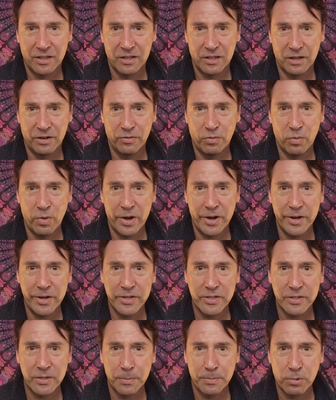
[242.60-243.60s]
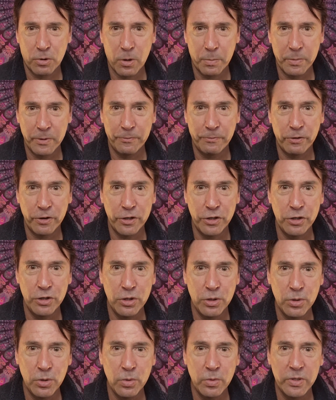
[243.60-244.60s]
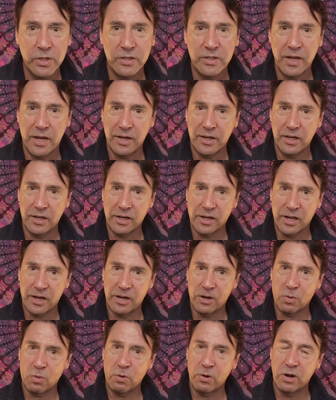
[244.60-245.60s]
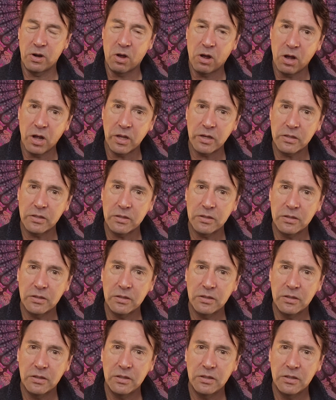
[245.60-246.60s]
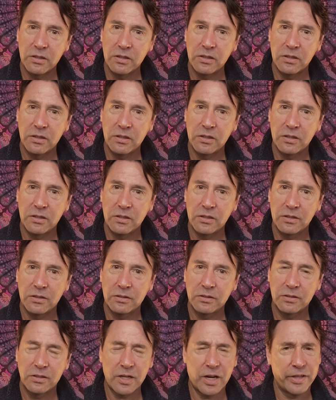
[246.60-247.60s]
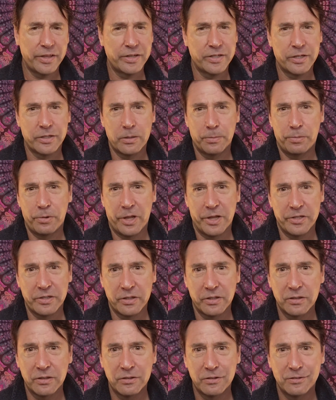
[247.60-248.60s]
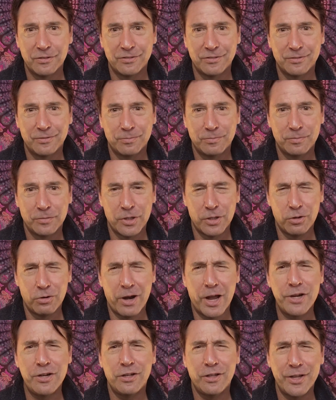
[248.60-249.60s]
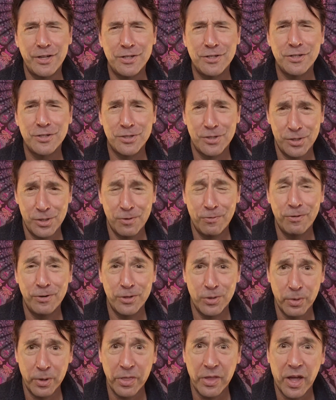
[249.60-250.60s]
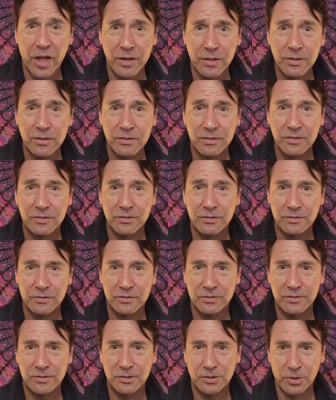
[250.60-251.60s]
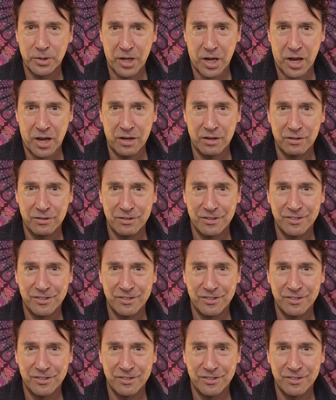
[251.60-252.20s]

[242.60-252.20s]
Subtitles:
of when it's appropriate for you to take it in or not. God, that's such a blessing. Congratulations to you for doing that. Okay?